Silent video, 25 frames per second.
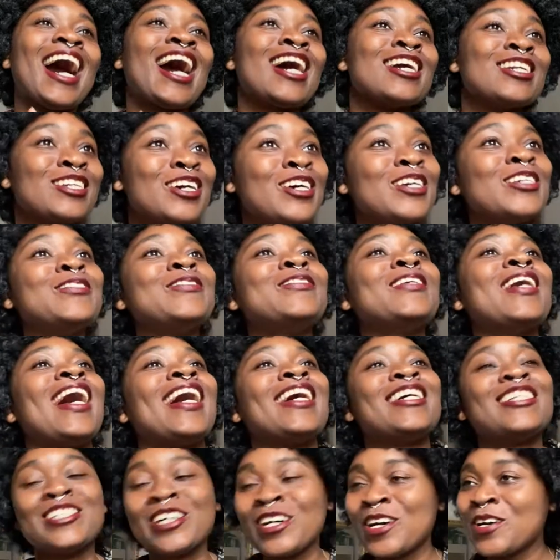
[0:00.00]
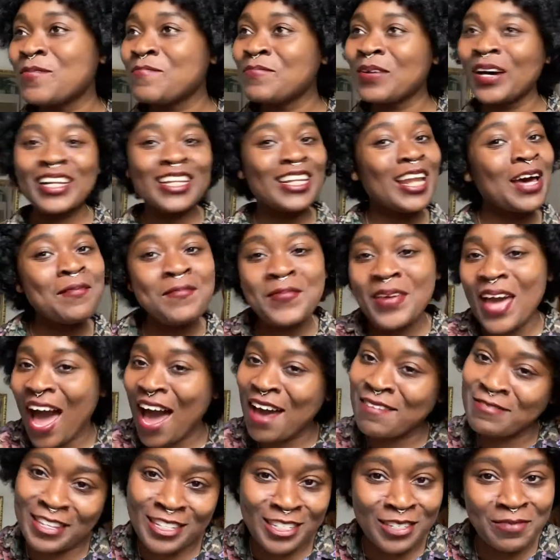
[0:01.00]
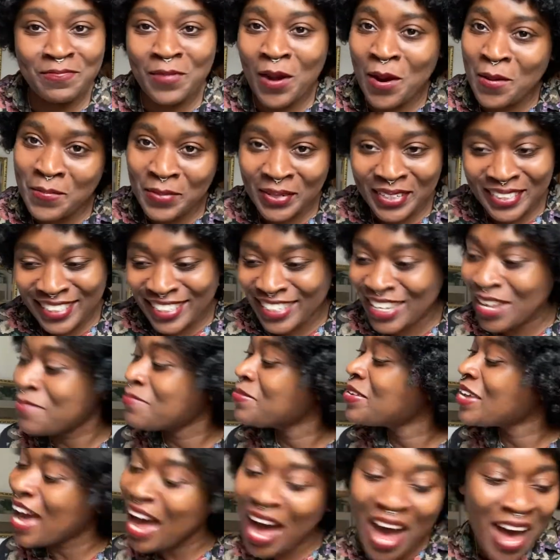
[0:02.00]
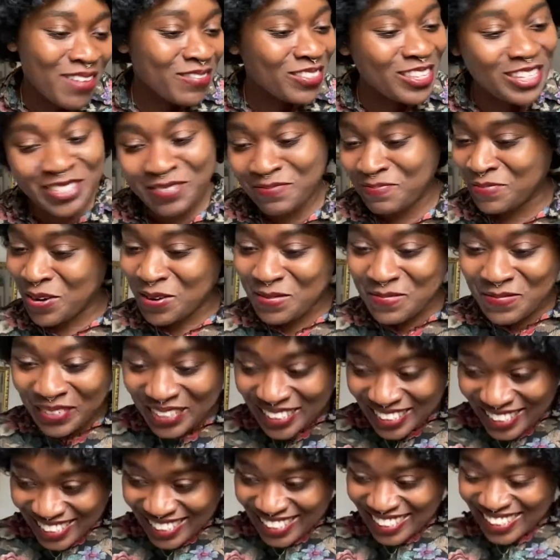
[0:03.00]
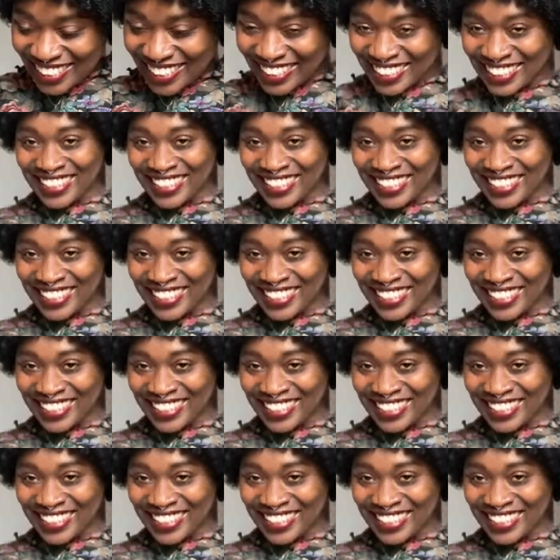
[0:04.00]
I know. But let me have this moment. Let me have this moment.